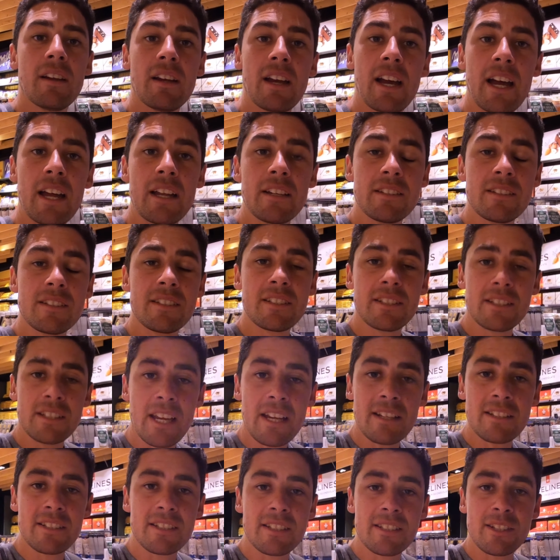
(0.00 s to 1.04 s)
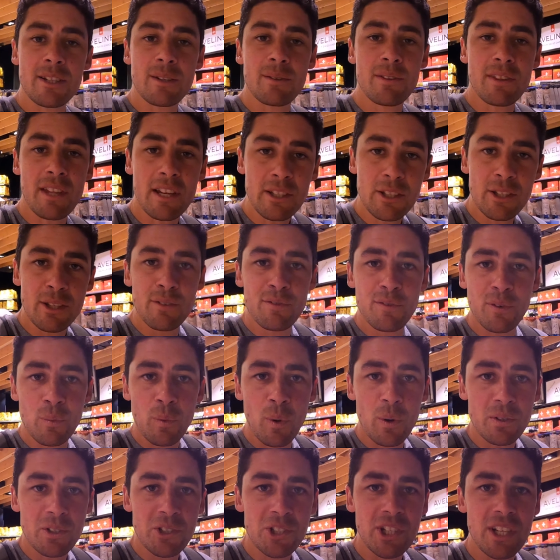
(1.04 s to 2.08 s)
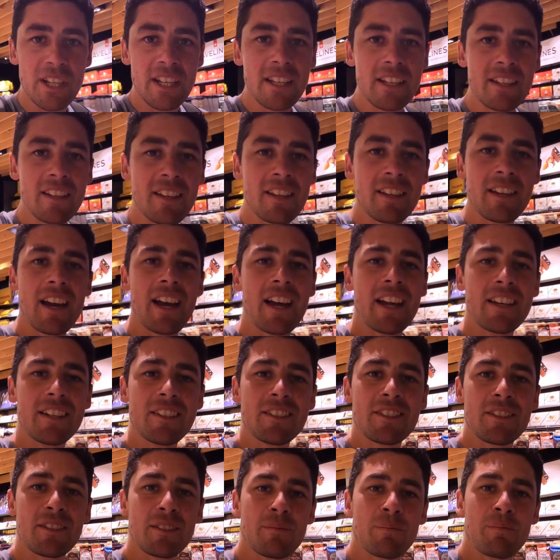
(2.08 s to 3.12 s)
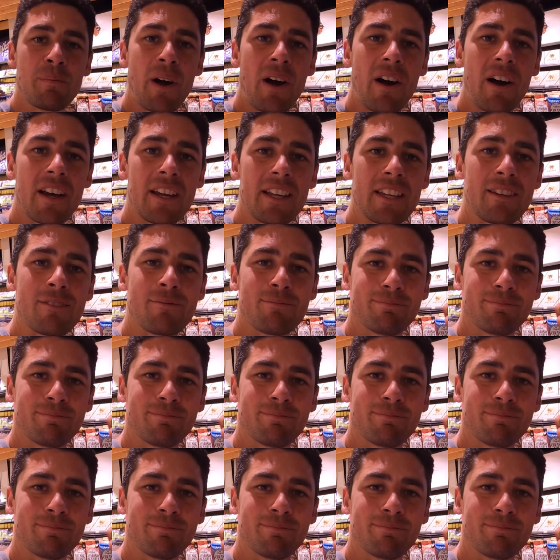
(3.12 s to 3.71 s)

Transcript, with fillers: And yes, so thank you for watching, and bye.